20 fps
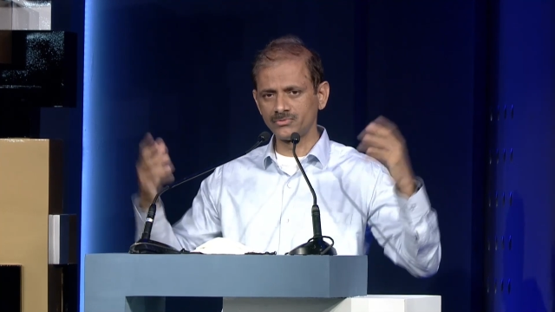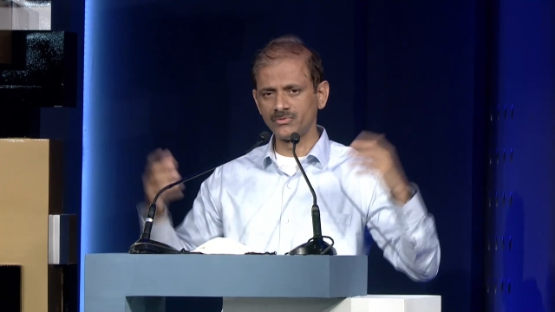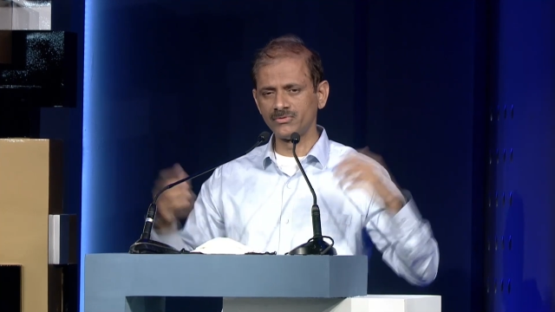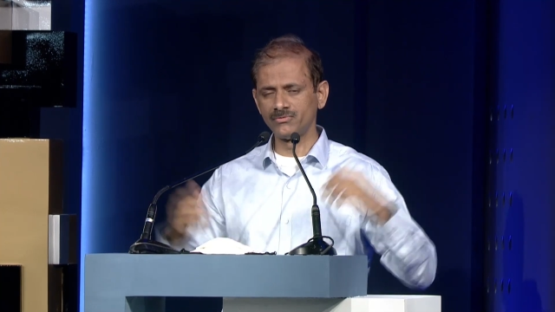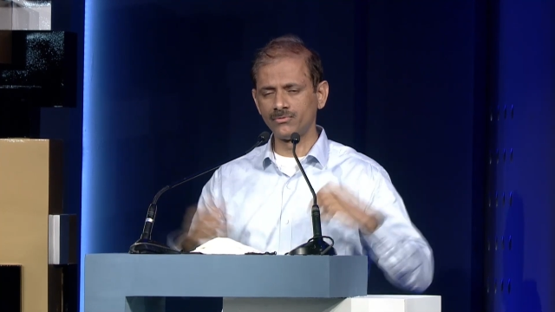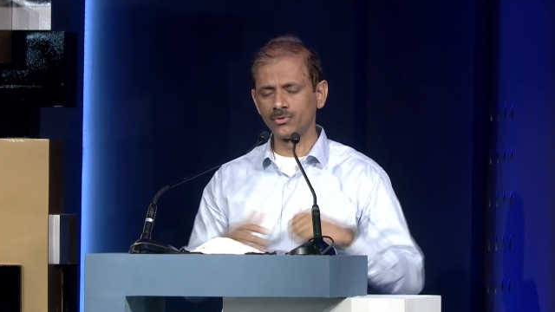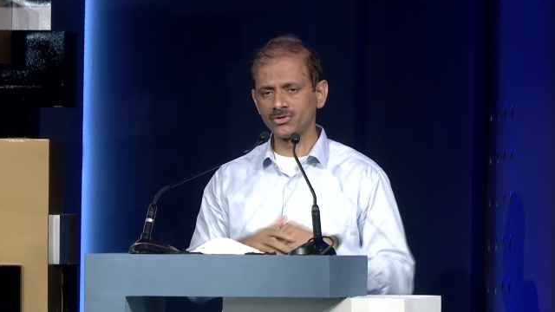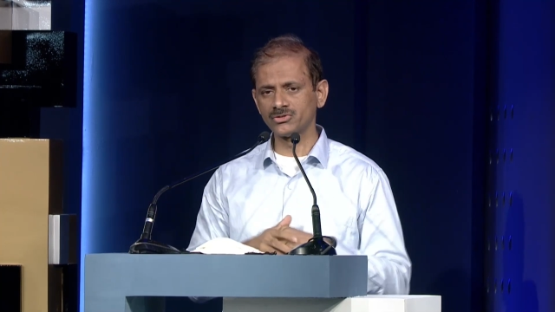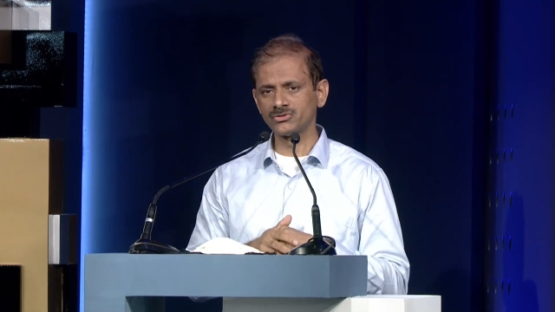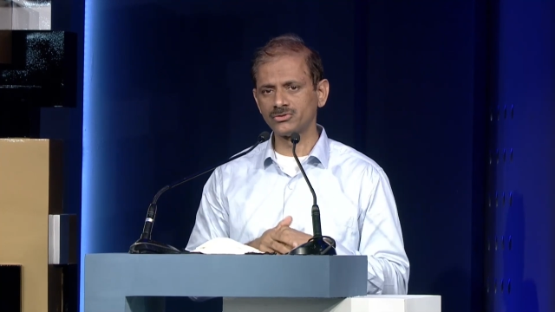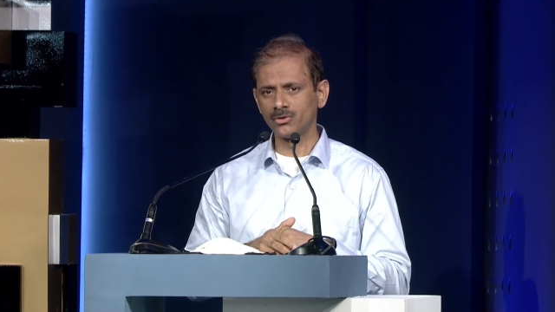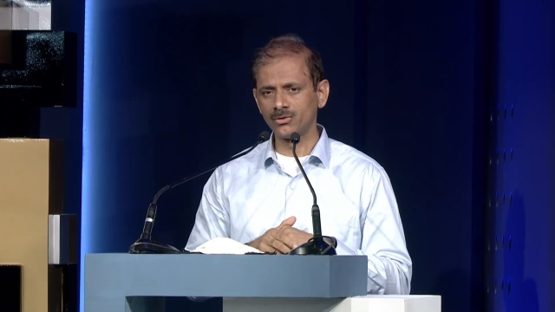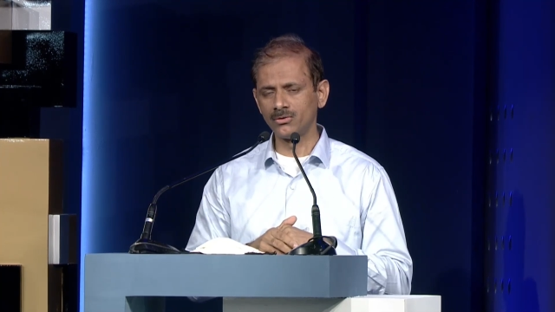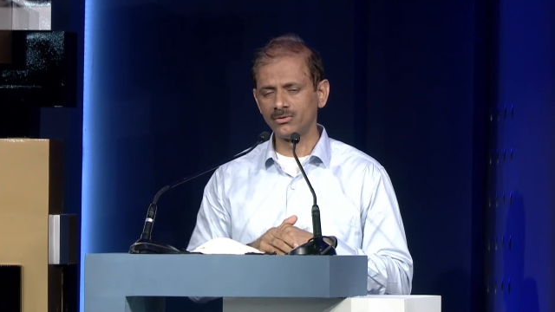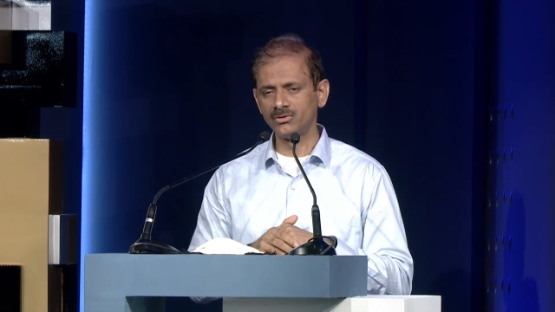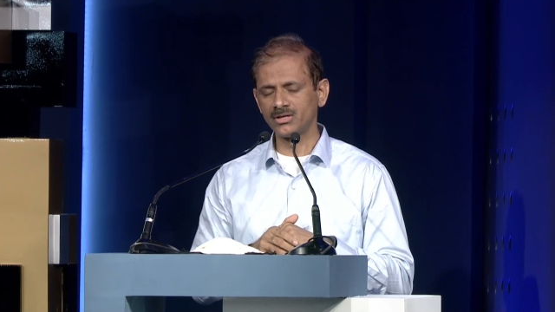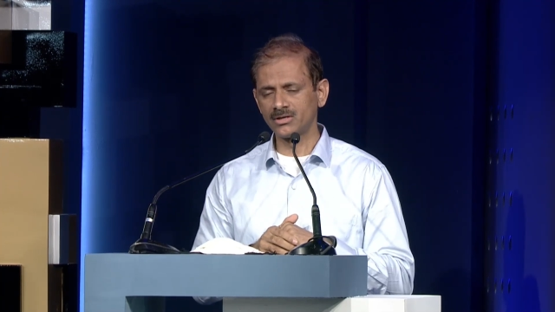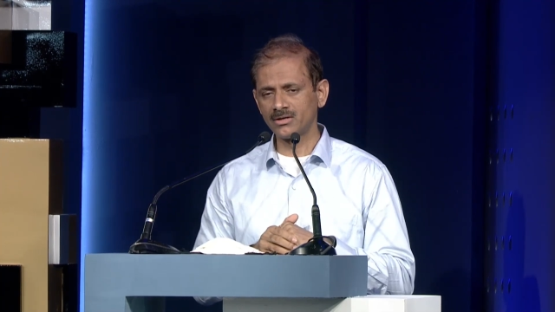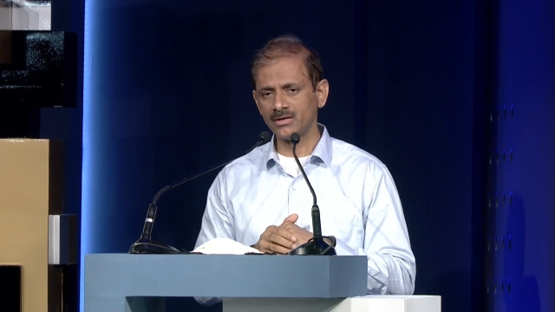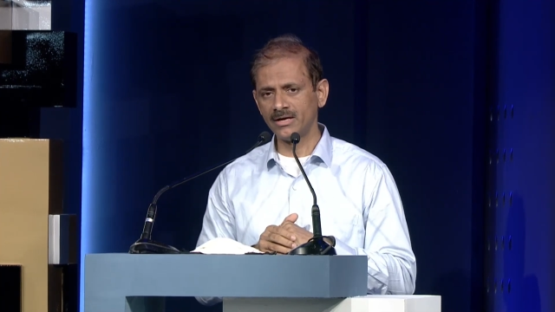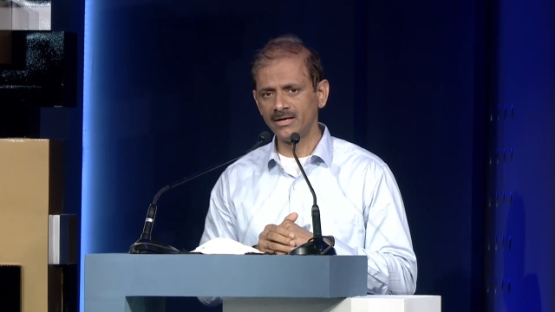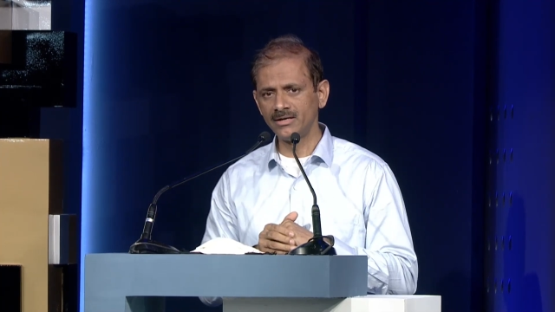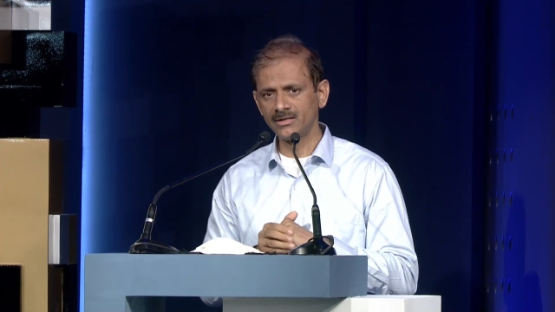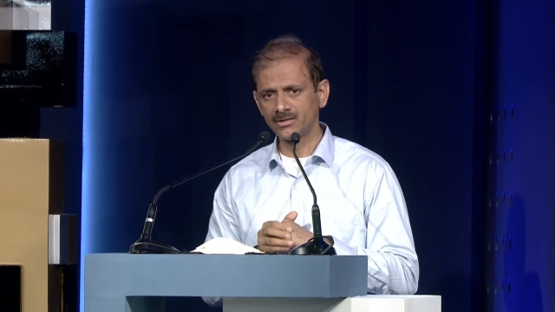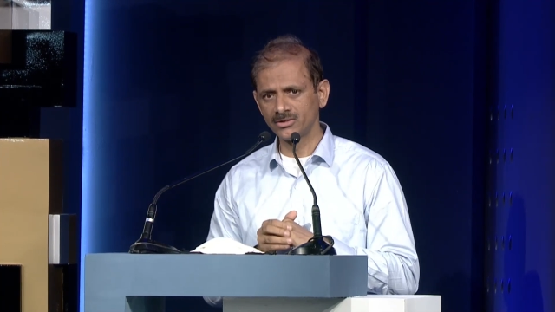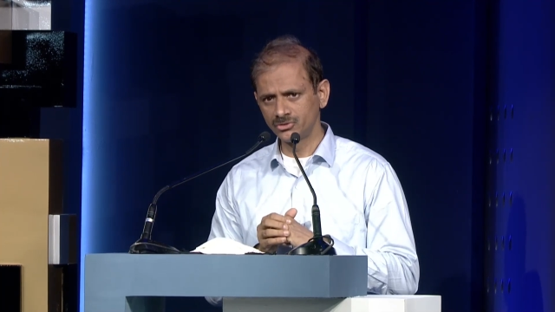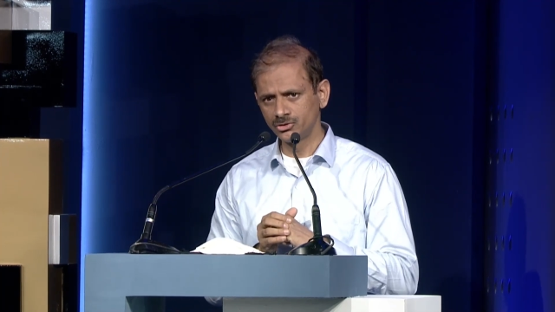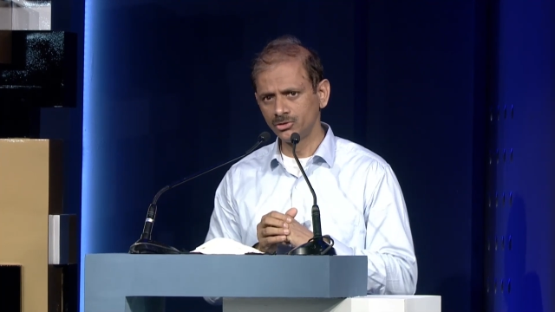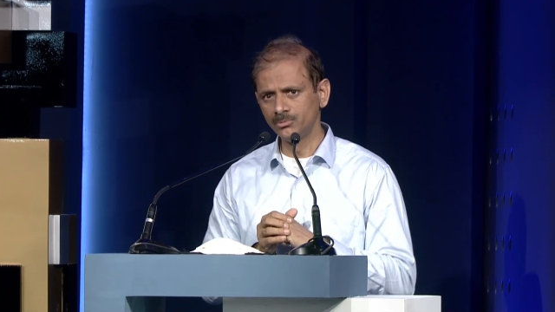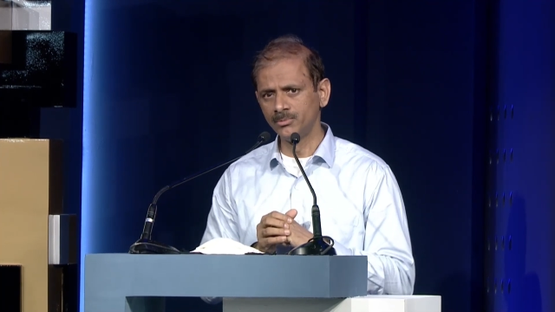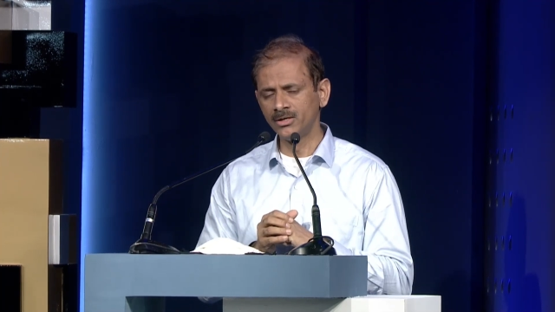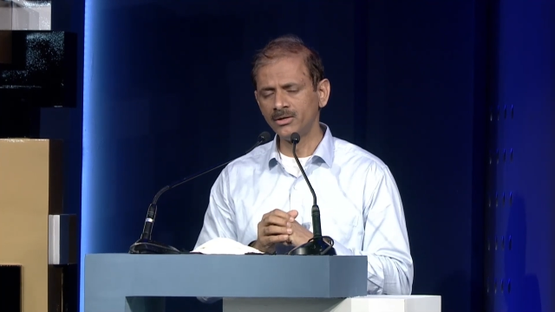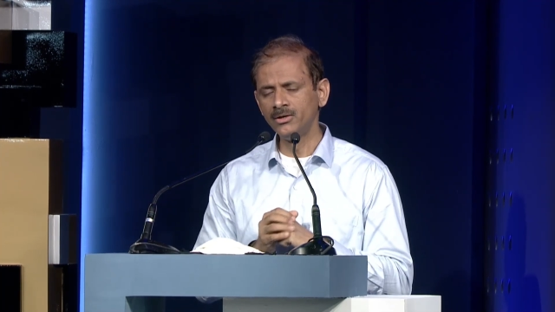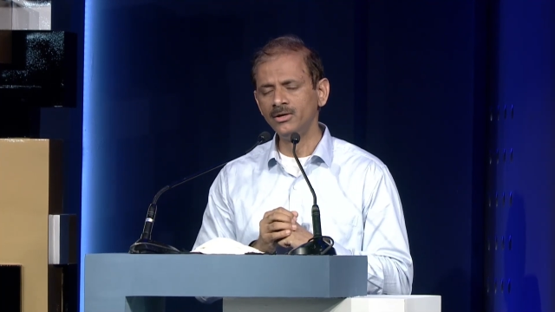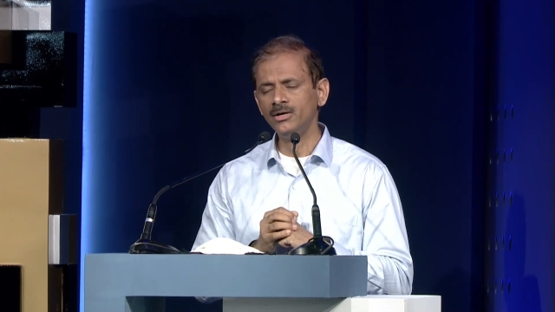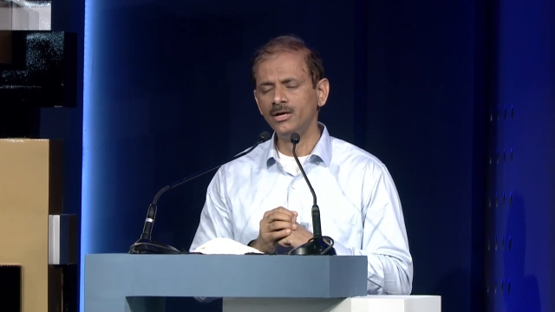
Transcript: we focus on the end consumer.